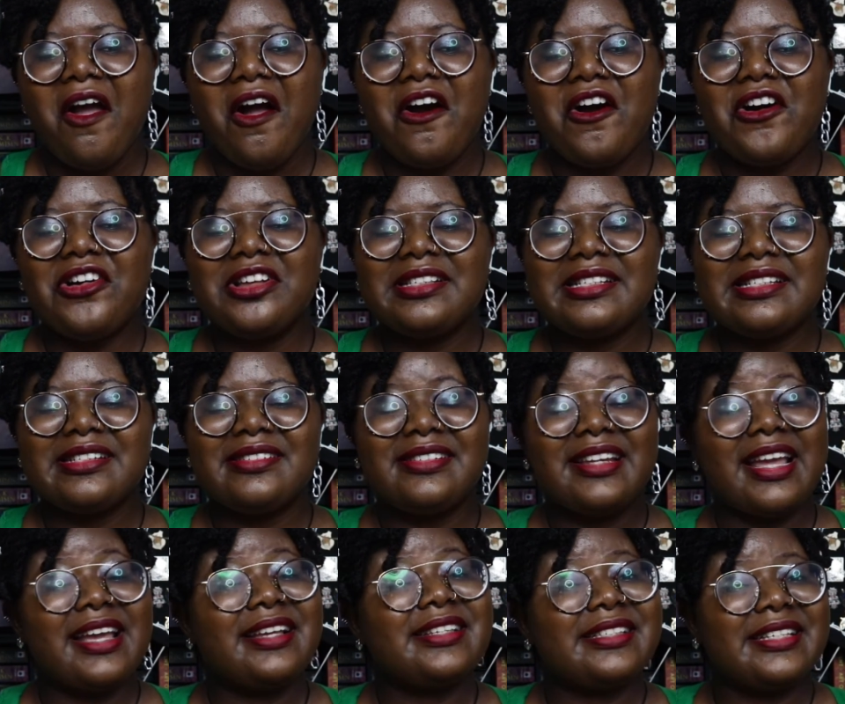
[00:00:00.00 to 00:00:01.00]
Until
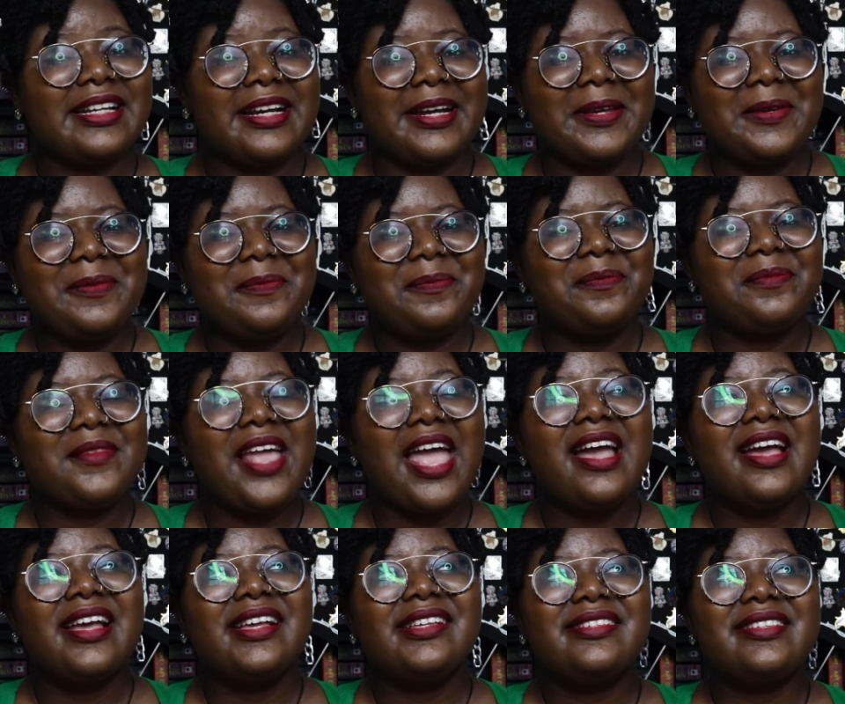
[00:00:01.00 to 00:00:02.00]
next time,
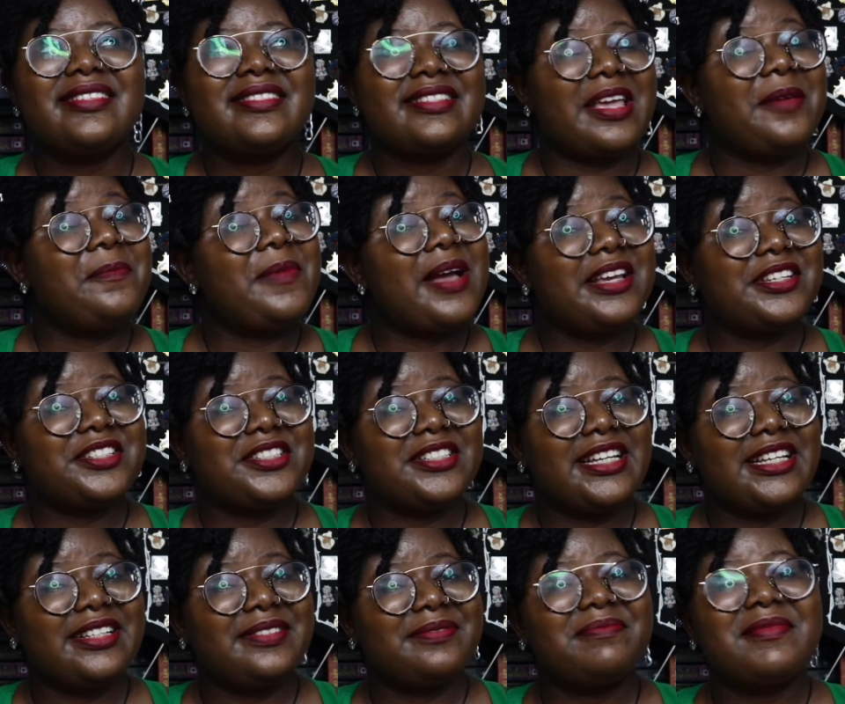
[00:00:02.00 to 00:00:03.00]
stay
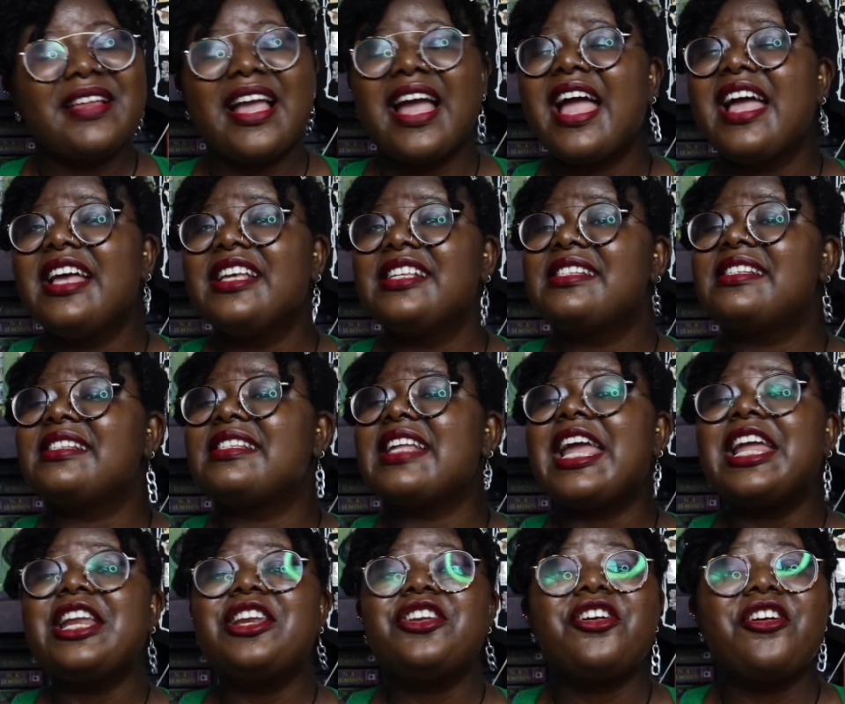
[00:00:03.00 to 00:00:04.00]
passionate,
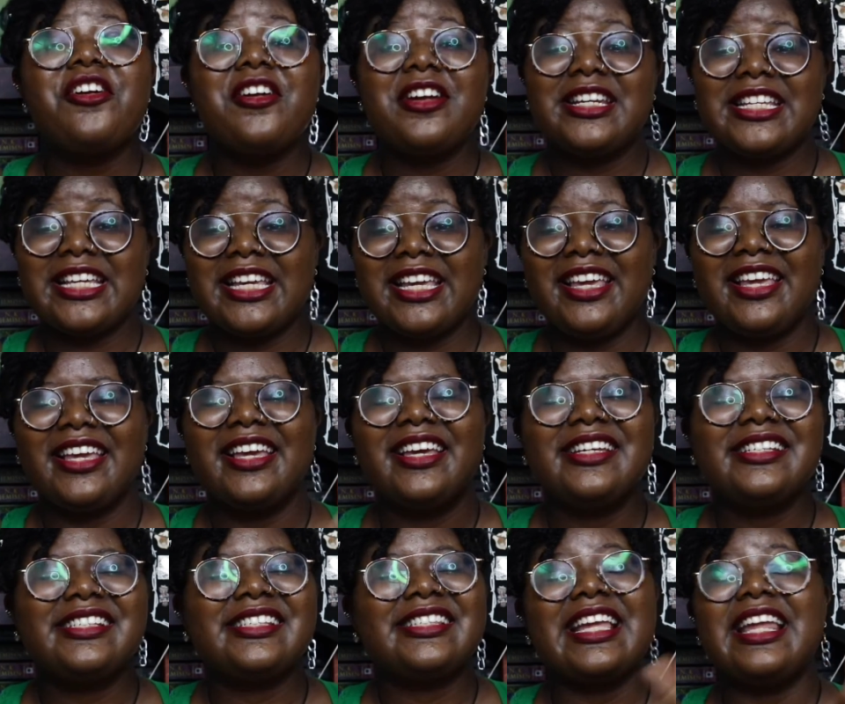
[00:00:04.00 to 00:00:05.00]
stay nerdy,
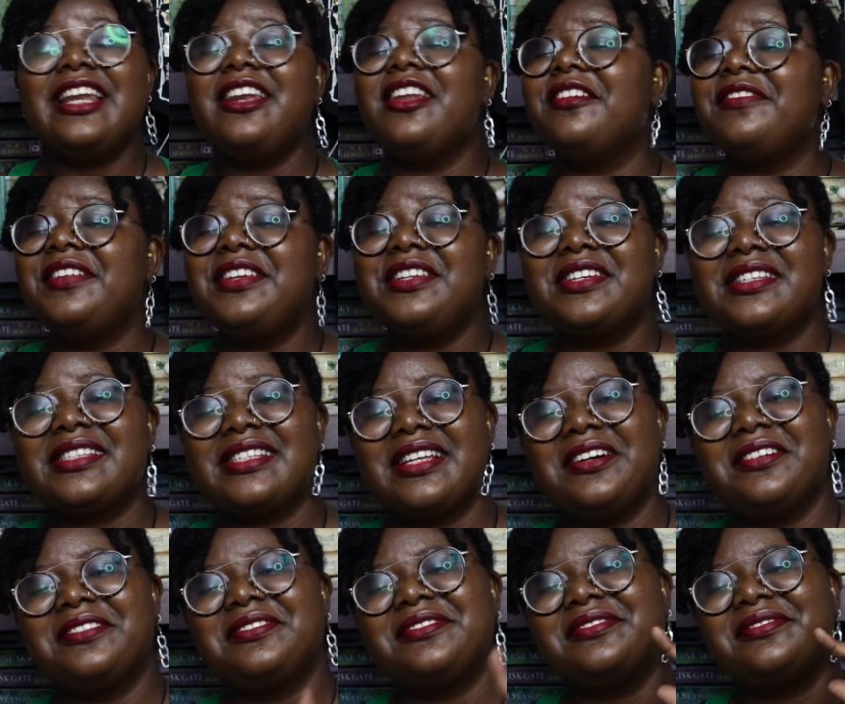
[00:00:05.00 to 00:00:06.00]
stay loving
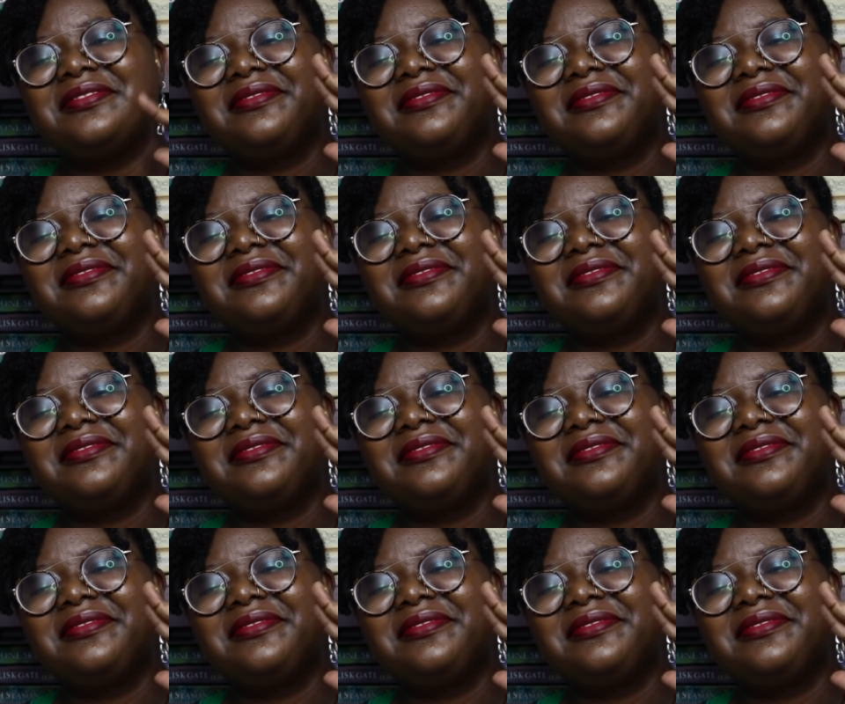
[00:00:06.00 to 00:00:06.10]
yourself